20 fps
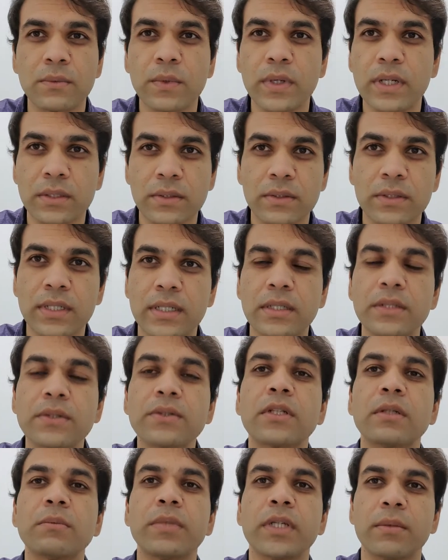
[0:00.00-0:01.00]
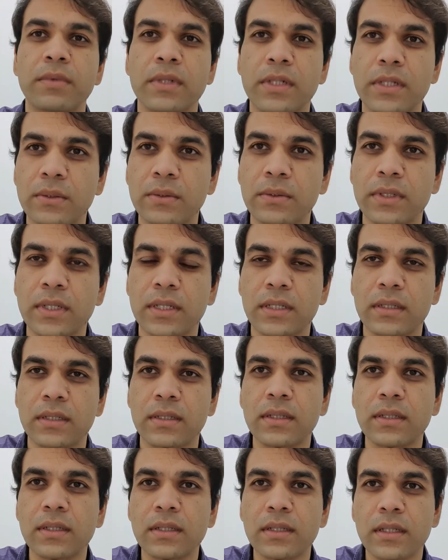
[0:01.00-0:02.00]
1 to 10 you should be able to do that
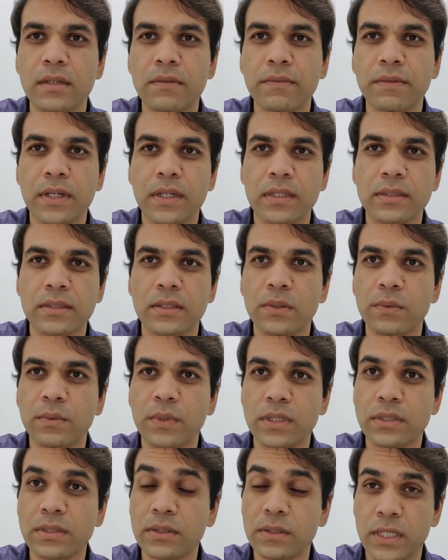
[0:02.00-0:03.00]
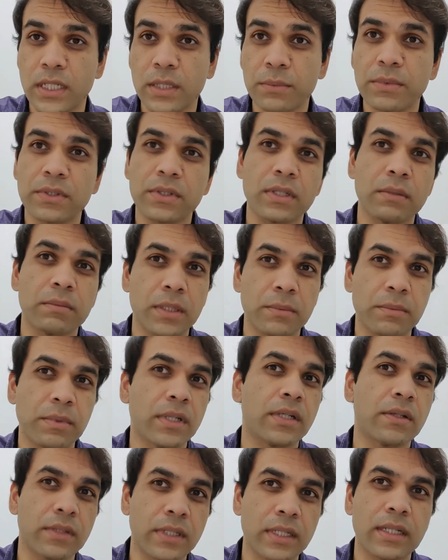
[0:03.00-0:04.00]
if i ask you what is your name you should be
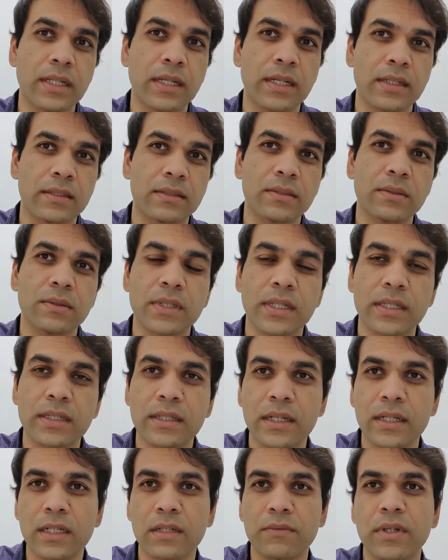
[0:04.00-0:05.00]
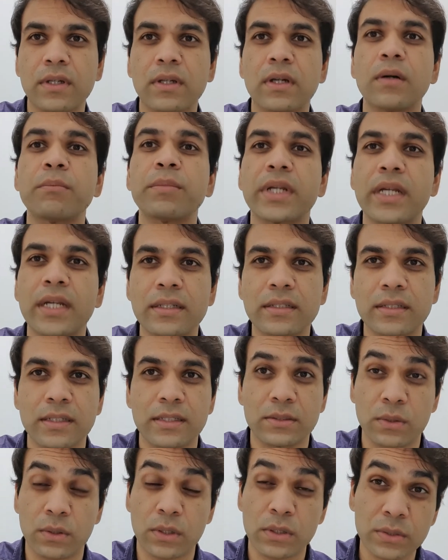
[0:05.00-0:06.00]
able to tell that so that kind of a
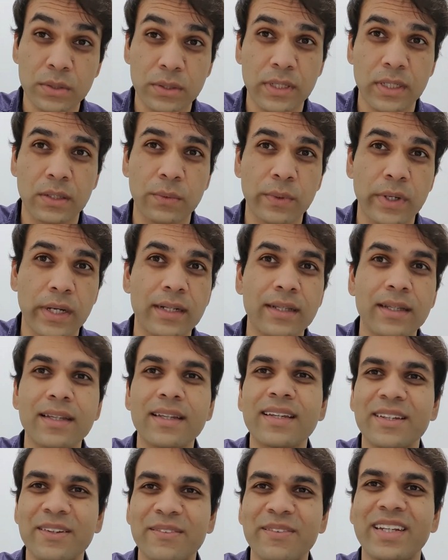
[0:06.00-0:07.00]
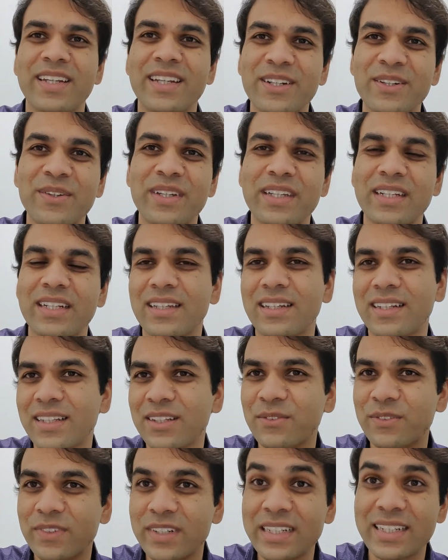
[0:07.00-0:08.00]
comprehension is also required when you're doing near
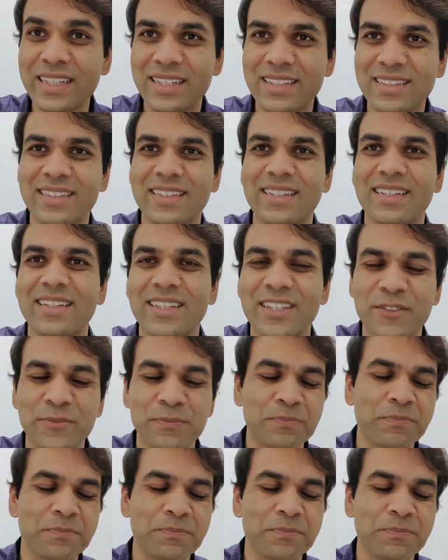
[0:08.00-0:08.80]
the case area